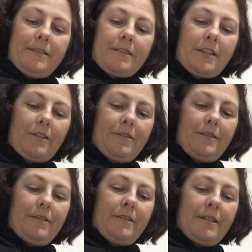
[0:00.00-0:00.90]
So
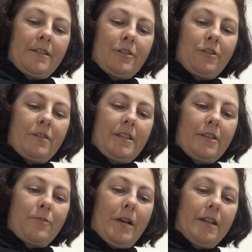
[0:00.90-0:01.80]
there's two
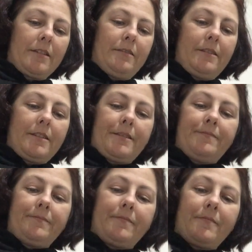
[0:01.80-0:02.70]
stitch markers,
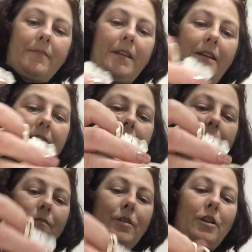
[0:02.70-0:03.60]

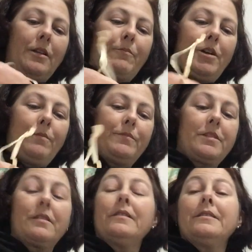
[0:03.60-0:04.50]
some
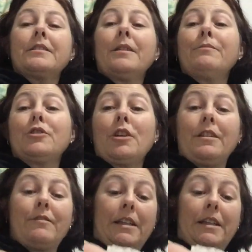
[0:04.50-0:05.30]
lollipops, some Jolly